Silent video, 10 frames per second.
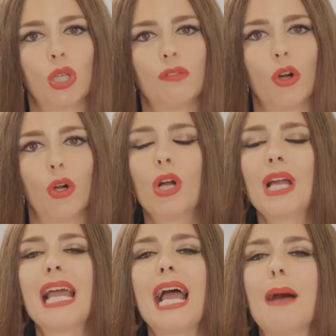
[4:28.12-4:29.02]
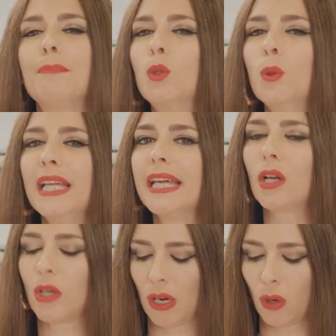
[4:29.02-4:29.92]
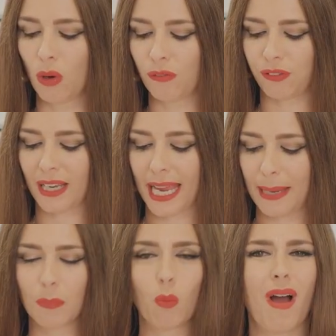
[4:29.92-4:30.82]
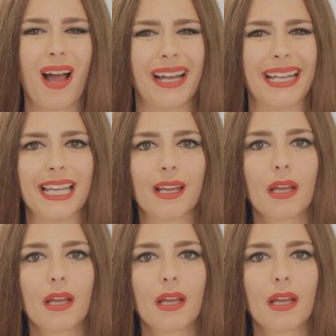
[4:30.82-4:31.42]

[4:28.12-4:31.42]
olive oil. I'm doing it on a low flame. Why?